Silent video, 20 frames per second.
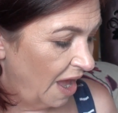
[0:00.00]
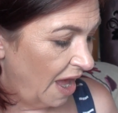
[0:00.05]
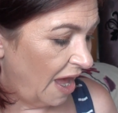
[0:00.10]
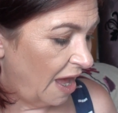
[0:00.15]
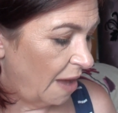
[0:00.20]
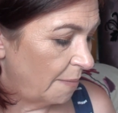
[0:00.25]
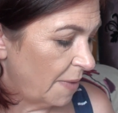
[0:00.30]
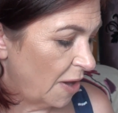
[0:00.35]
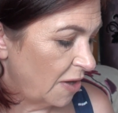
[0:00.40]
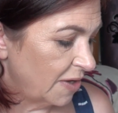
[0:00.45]

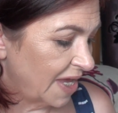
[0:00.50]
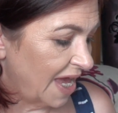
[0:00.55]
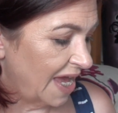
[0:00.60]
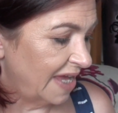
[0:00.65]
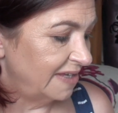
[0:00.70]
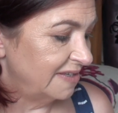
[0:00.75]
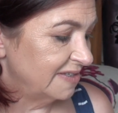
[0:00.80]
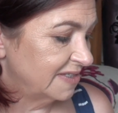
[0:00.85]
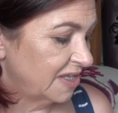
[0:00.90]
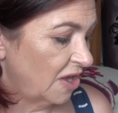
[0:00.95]

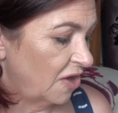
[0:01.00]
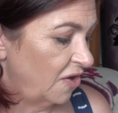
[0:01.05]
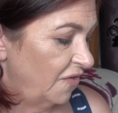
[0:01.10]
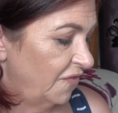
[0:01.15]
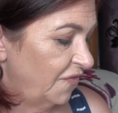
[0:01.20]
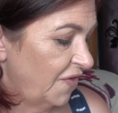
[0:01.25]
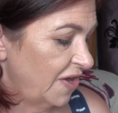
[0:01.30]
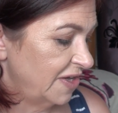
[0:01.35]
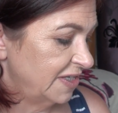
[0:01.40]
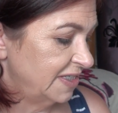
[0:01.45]
Okay, so
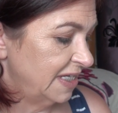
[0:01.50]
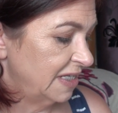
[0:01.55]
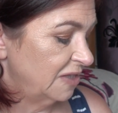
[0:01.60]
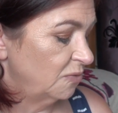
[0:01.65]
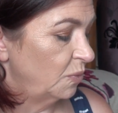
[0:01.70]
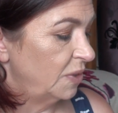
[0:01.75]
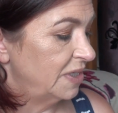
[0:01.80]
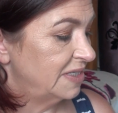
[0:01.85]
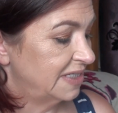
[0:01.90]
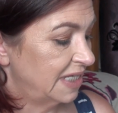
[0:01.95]
first thing
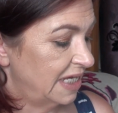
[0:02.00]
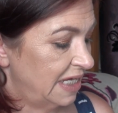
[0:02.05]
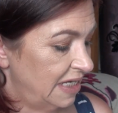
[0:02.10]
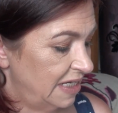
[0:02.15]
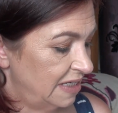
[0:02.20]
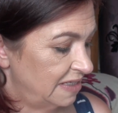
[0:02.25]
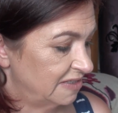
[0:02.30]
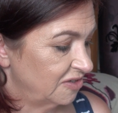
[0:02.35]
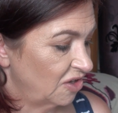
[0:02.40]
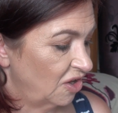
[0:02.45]
that we see
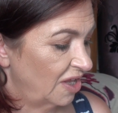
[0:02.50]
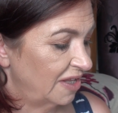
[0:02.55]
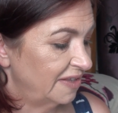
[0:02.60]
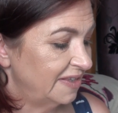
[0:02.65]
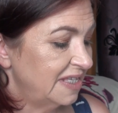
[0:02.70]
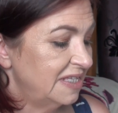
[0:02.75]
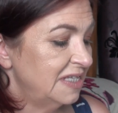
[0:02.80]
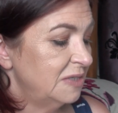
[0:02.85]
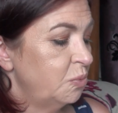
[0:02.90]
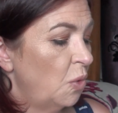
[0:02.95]
inside,
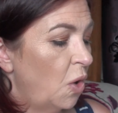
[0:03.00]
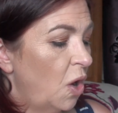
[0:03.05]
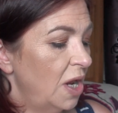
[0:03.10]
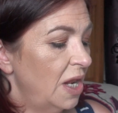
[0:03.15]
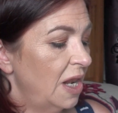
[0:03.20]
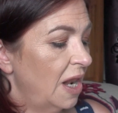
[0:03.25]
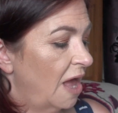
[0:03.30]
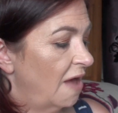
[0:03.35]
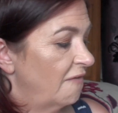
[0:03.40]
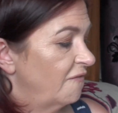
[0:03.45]
this is what I
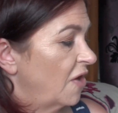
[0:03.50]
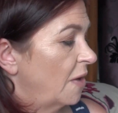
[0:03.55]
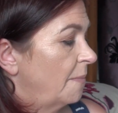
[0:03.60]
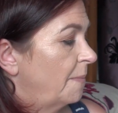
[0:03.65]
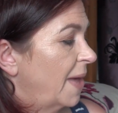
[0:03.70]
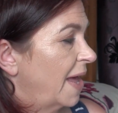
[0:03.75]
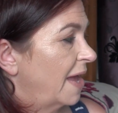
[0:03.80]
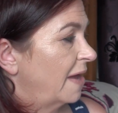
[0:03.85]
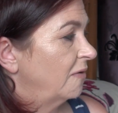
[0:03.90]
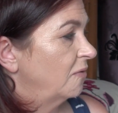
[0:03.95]
love
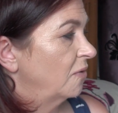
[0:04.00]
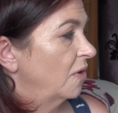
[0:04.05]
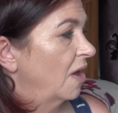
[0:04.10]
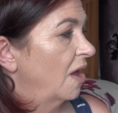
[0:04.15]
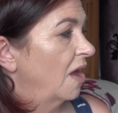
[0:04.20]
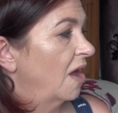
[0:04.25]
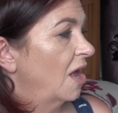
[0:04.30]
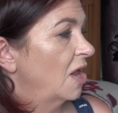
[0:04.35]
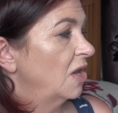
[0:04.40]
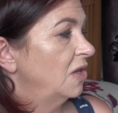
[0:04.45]
about
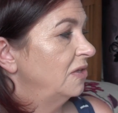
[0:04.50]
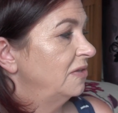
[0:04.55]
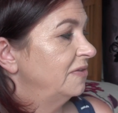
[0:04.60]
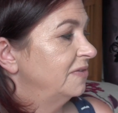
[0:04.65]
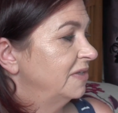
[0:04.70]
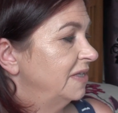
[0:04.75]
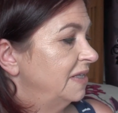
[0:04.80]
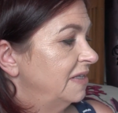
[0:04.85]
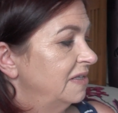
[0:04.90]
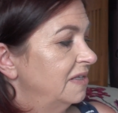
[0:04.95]

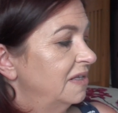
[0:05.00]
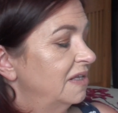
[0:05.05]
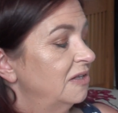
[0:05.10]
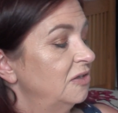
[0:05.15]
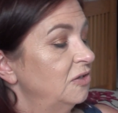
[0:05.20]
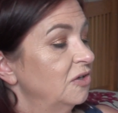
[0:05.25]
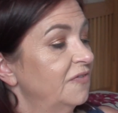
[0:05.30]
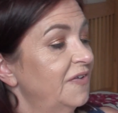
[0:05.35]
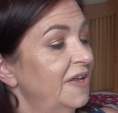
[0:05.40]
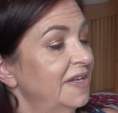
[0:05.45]
the
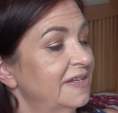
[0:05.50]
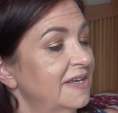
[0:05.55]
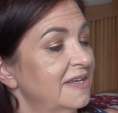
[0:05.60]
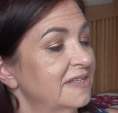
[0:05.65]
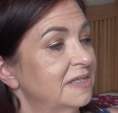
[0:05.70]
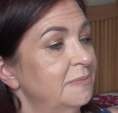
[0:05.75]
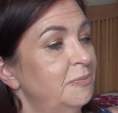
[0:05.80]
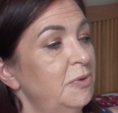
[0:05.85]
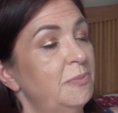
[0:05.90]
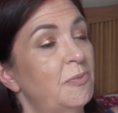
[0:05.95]
Look
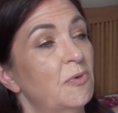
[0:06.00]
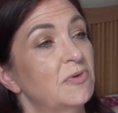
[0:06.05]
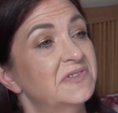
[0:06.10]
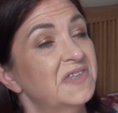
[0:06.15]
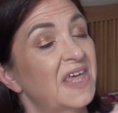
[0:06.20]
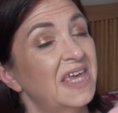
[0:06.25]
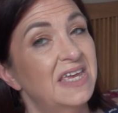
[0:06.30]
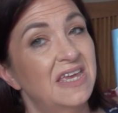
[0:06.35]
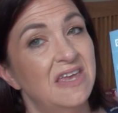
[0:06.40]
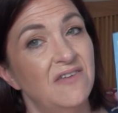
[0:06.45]
Fantastic beauty box.
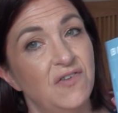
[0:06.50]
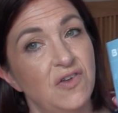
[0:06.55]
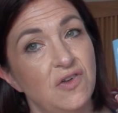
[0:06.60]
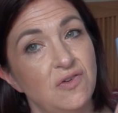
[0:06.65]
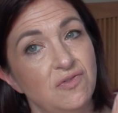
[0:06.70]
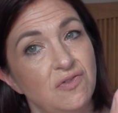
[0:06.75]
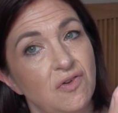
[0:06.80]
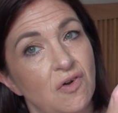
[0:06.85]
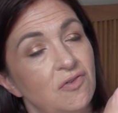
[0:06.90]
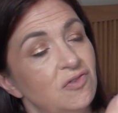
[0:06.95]
They give you
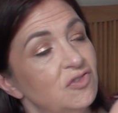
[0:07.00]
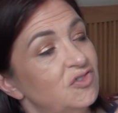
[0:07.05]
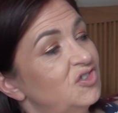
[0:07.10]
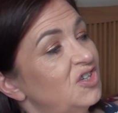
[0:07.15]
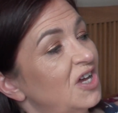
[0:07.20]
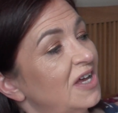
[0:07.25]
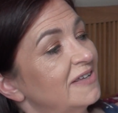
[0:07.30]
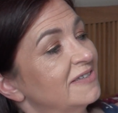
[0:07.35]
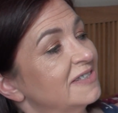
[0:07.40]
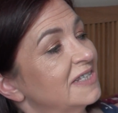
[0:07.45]
not
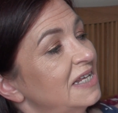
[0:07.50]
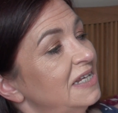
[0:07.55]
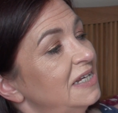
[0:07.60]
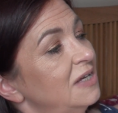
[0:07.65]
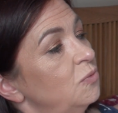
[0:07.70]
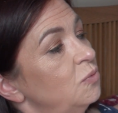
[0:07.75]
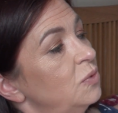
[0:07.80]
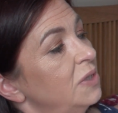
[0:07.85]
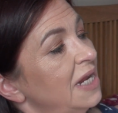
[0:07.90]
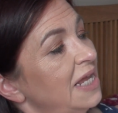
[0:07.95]
just a
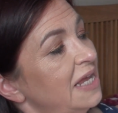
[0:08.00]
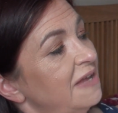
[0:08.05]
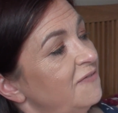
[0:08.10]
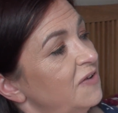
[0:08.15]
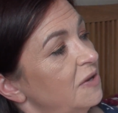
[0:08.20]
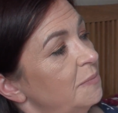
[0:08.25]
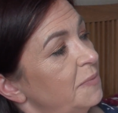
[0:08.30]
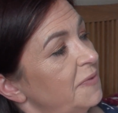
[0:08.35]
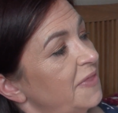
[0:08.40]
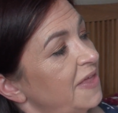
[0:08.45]
little
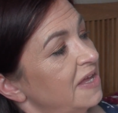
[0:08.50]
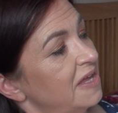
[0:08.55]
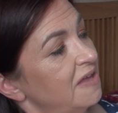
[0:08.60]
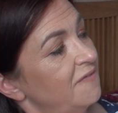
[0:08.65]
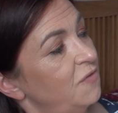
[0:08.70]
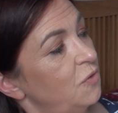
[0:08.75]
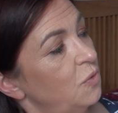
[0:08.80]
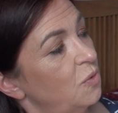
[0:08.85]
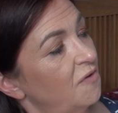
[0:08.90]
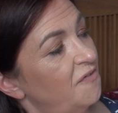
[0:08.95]
leaflet, but they
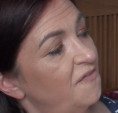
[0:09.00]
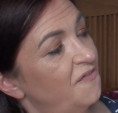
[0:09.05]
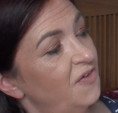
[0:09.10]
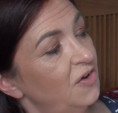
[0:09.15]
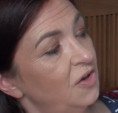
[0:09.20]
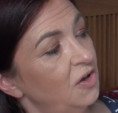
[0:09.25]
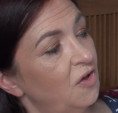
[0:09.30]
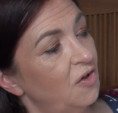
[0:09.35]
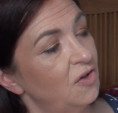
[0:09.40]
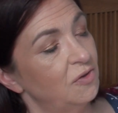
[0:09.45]
give you a
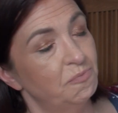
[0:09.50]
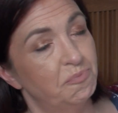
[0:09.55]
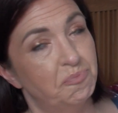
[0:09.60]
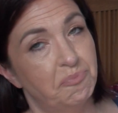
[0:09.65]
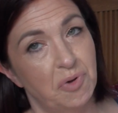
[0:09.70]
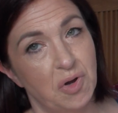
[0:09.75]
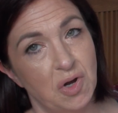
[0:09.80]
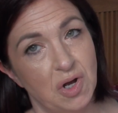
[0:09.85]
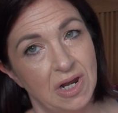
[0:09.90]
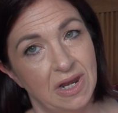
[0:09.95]
full-on
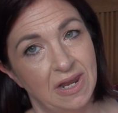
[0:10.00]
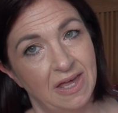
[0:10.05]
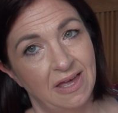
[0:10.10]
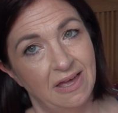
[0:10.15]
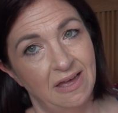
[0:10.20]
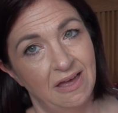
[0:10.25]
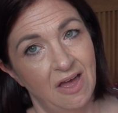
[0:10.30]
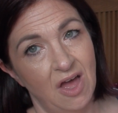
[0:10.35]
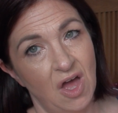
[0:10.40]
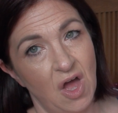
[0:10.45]
booklet